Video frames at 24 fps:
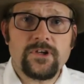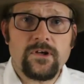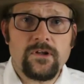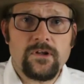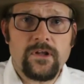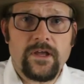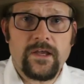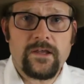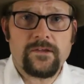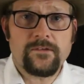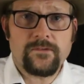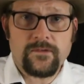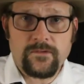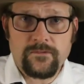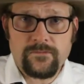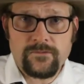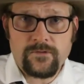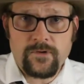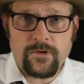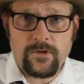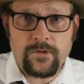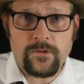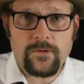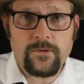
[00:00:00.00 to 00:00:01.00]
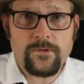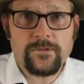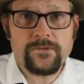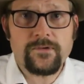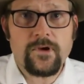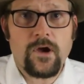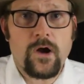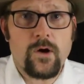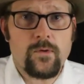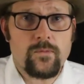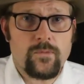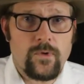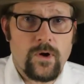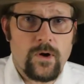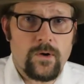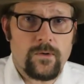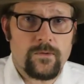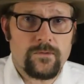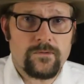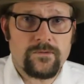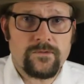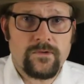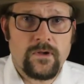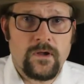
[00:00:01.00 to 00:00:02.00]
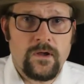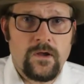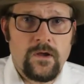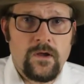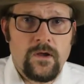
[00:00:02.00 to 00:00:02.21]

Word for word: clades of turtles arose,